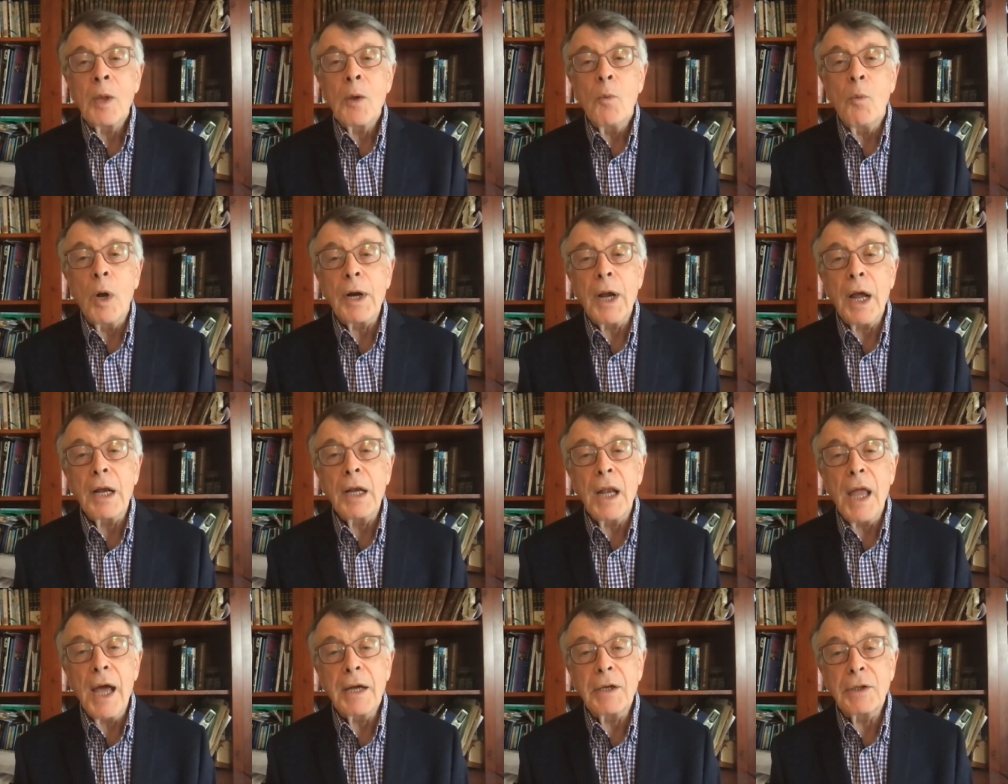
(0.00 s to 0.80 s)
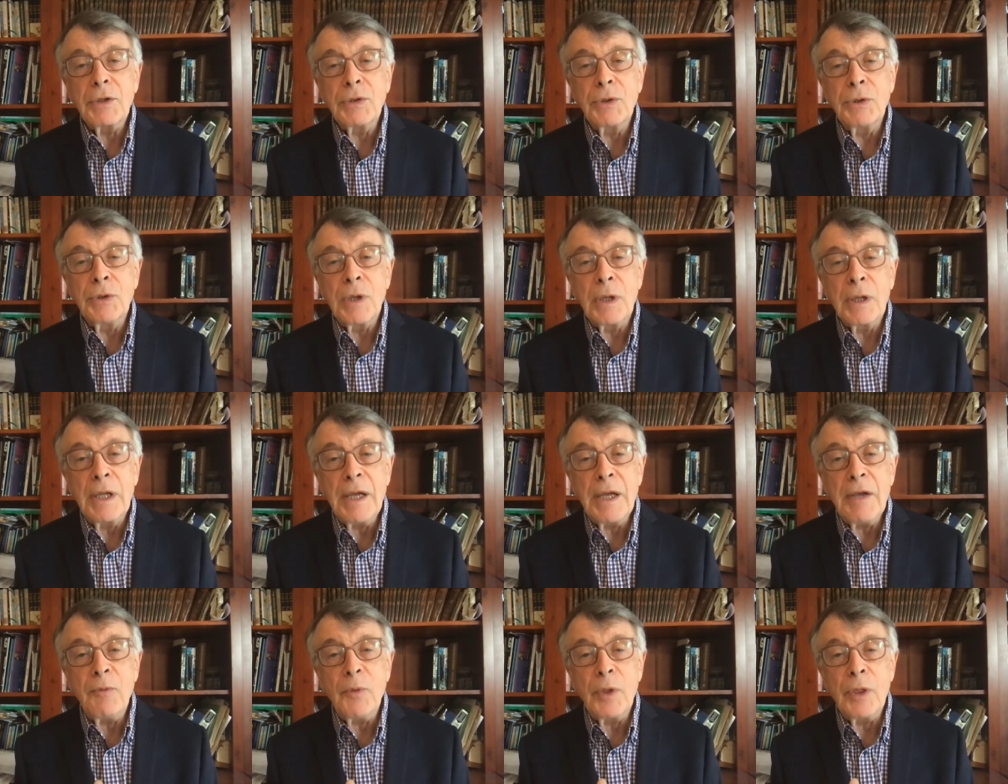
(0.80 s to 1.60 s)
What I'd like to
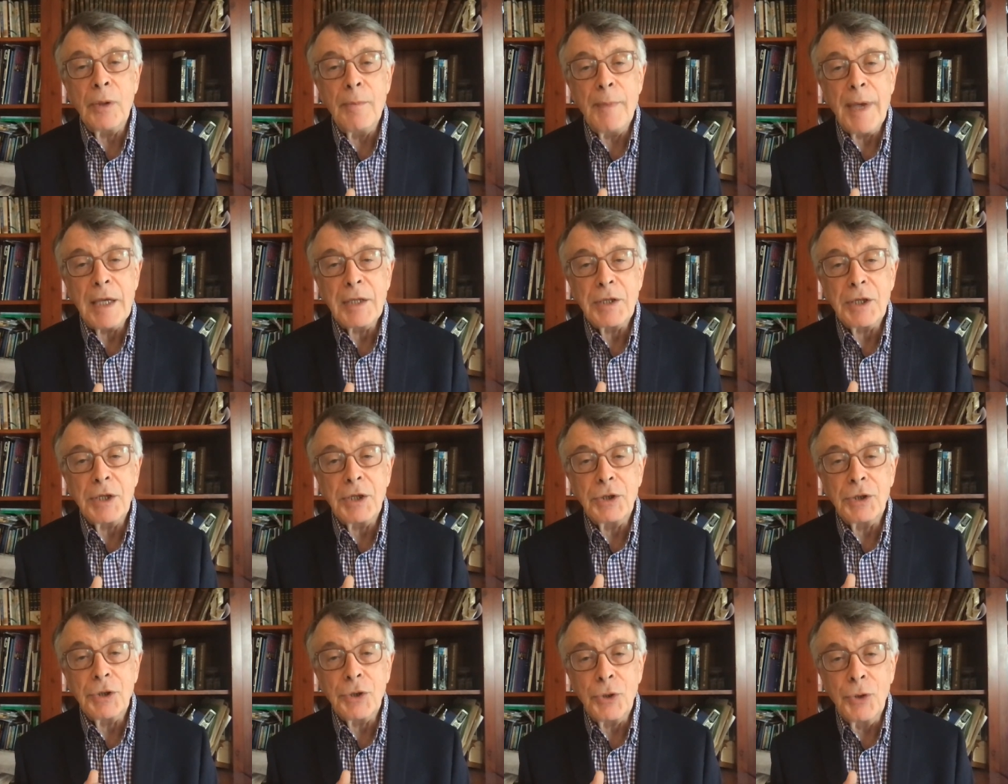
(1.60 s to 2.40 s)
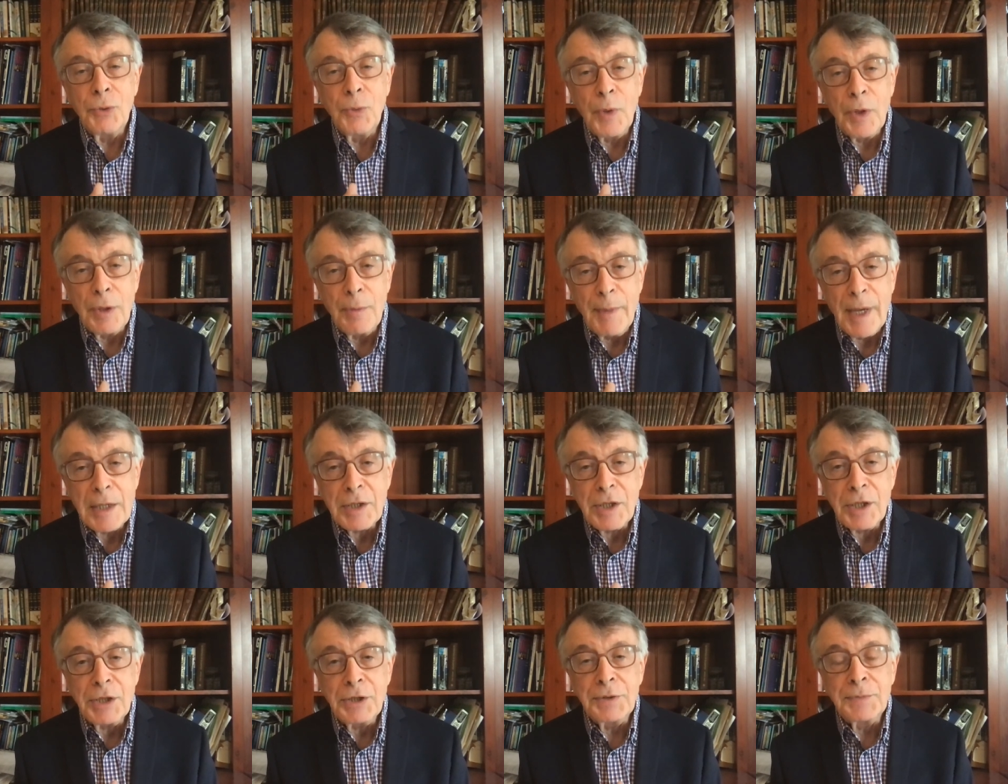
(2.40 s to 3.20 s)
leave with the message, you with the
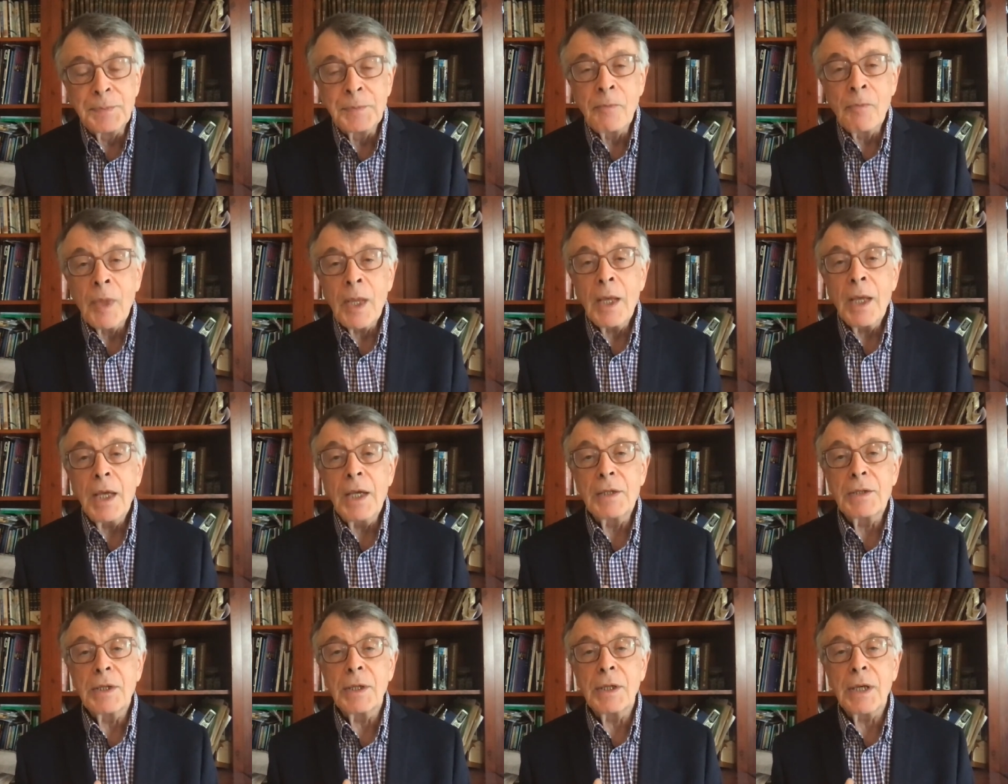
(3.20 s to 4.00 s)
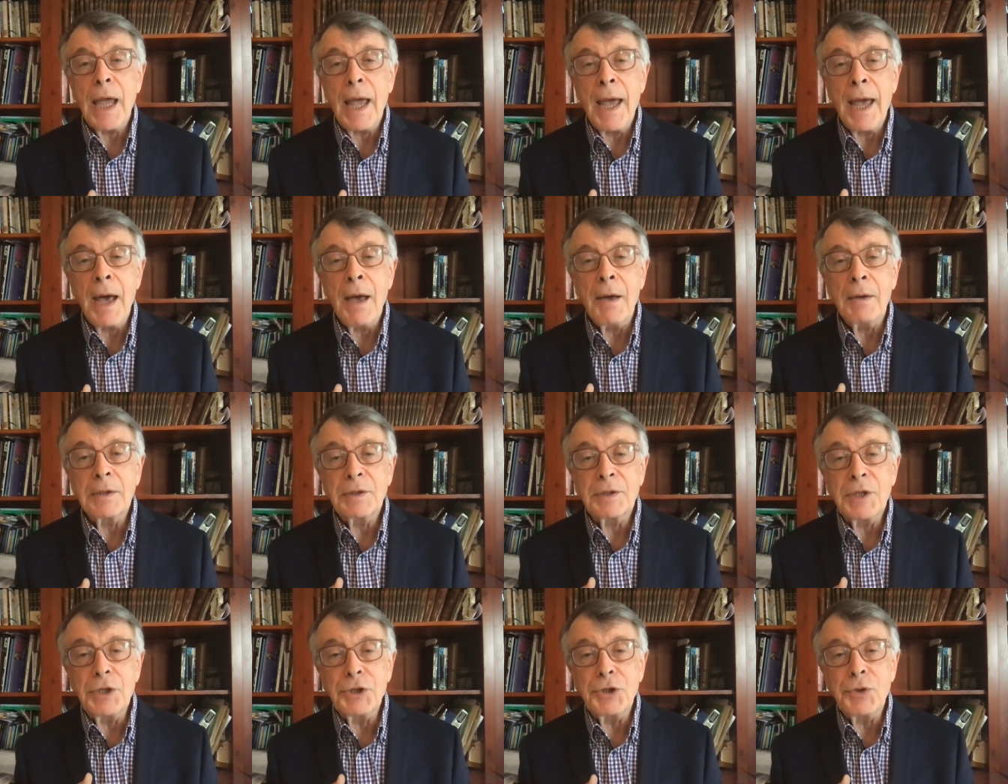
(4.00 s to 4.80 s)
message, is that our
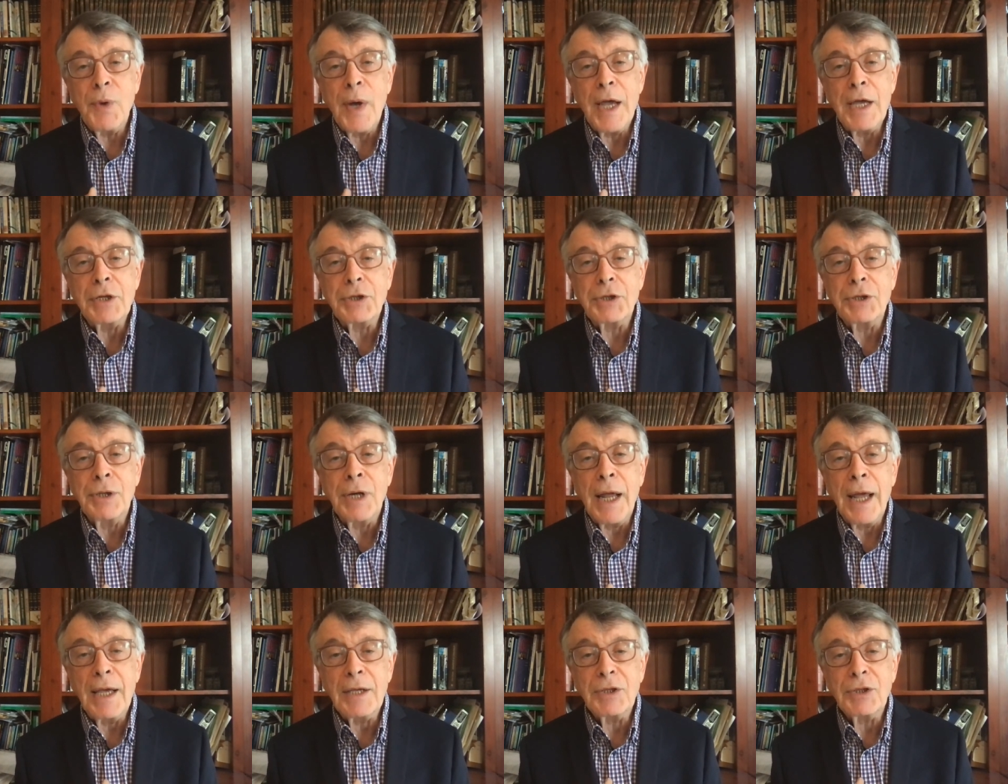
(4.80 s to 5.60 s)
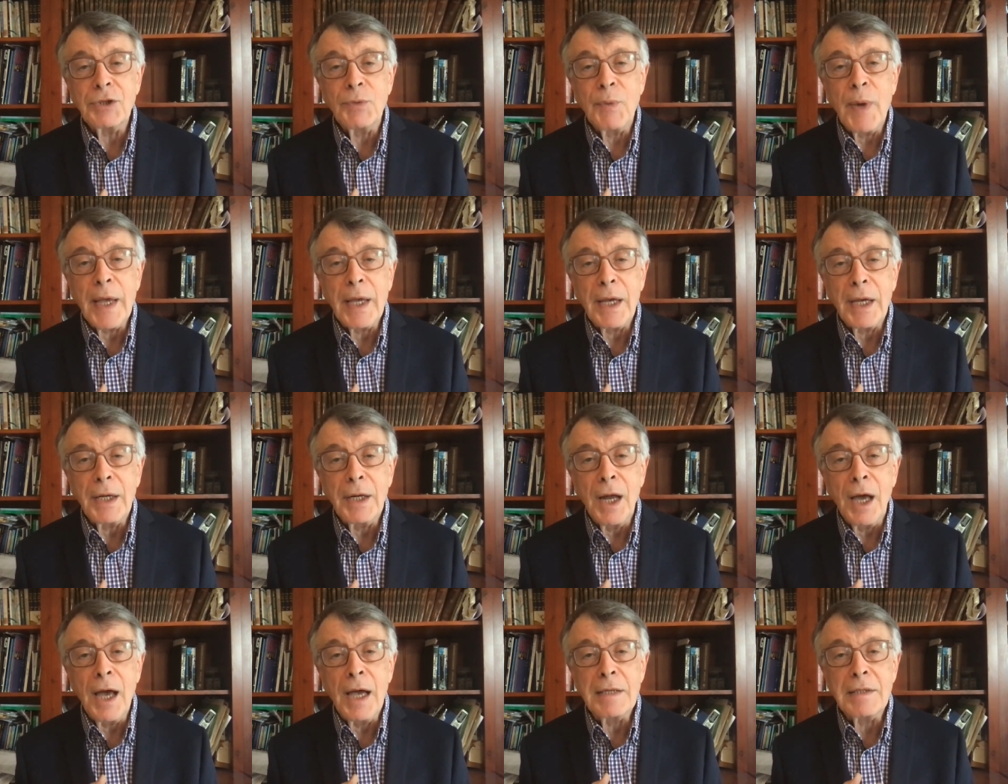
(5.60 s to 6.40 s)
situation has to
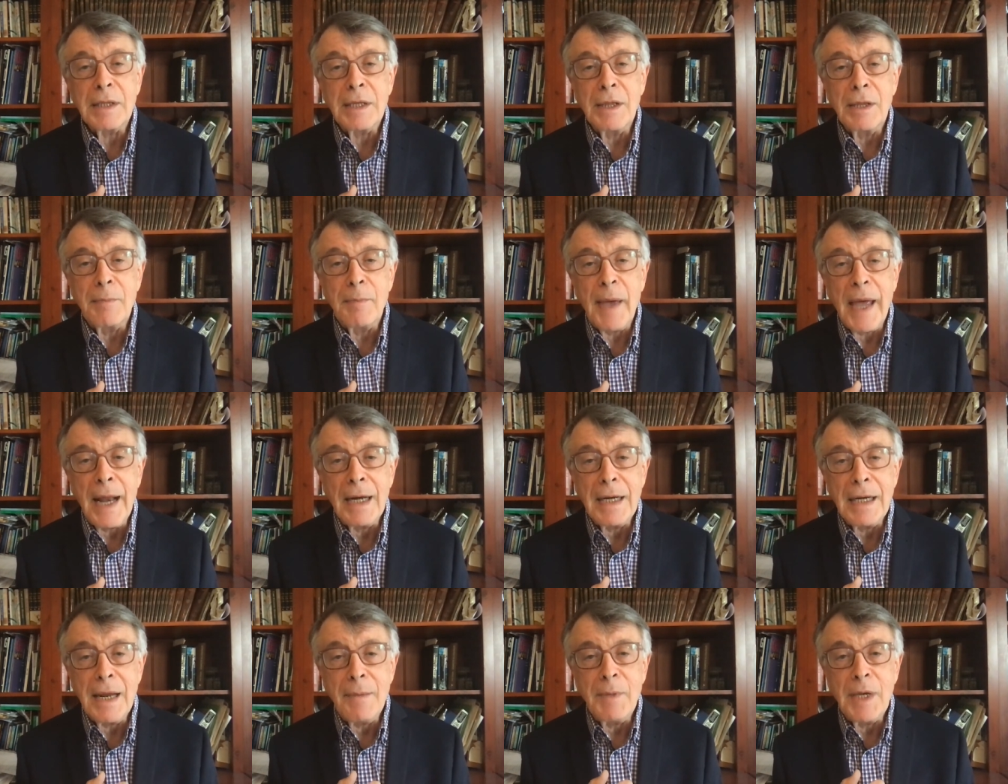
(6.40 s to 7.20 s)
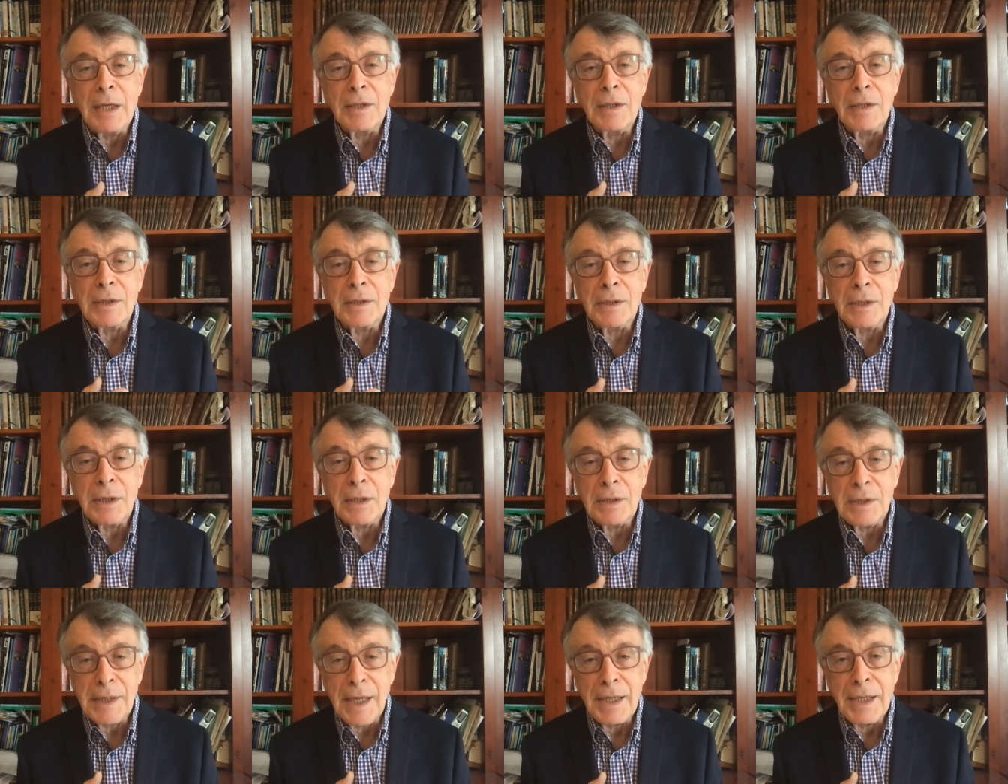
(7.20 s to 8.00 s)
recognize in the pandemic
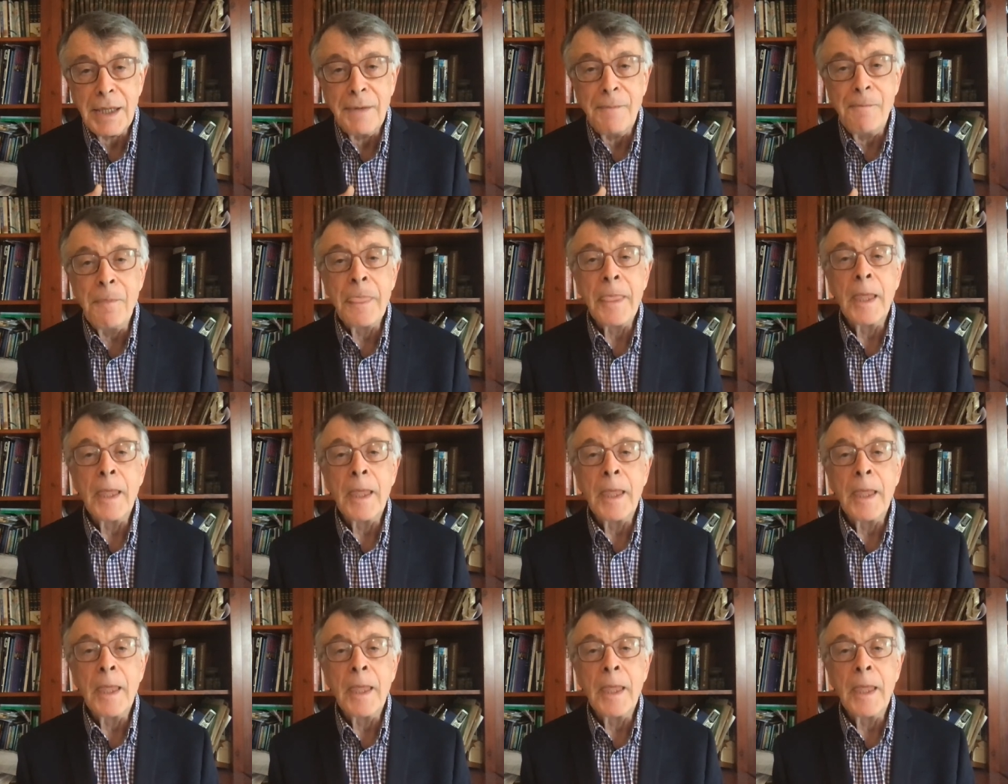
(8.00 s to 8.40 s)
setting